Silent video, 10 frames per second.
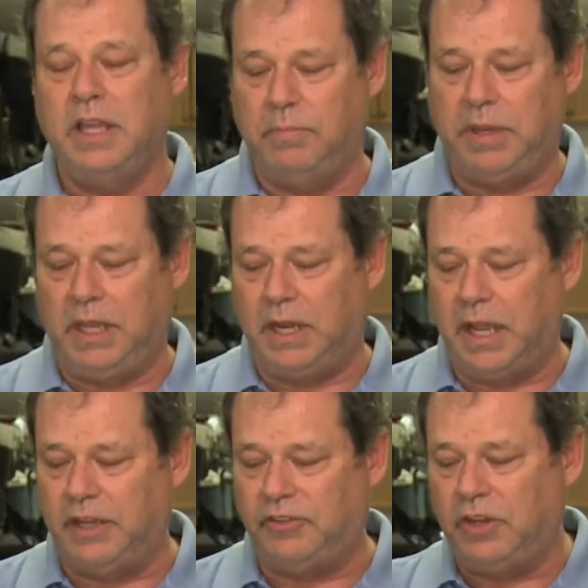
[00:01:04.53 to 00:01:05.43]
in
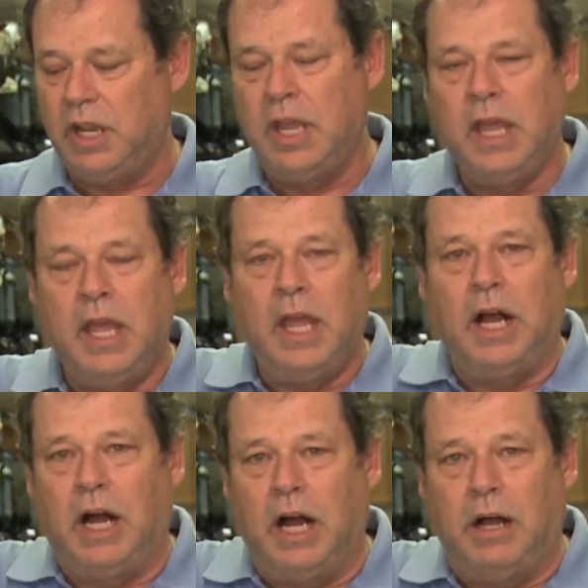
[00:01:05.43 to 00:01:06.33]
B&H.
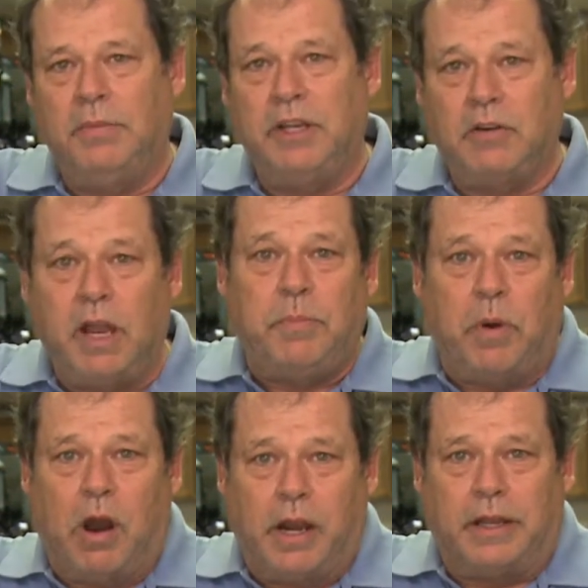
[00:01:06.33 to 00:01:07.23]
And a great
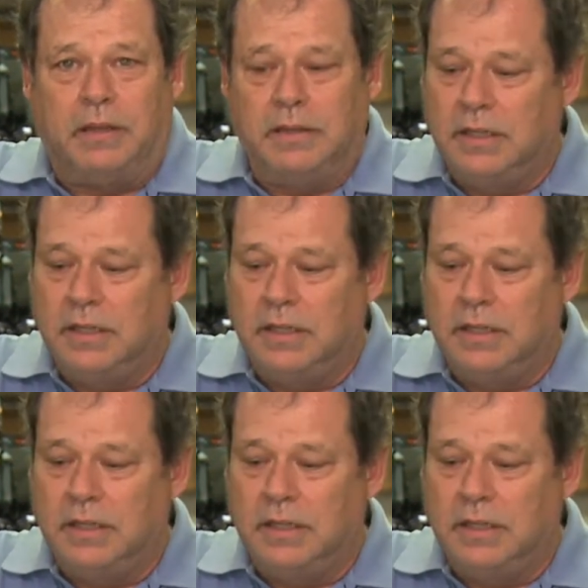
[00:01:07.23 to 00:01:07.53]
bargain.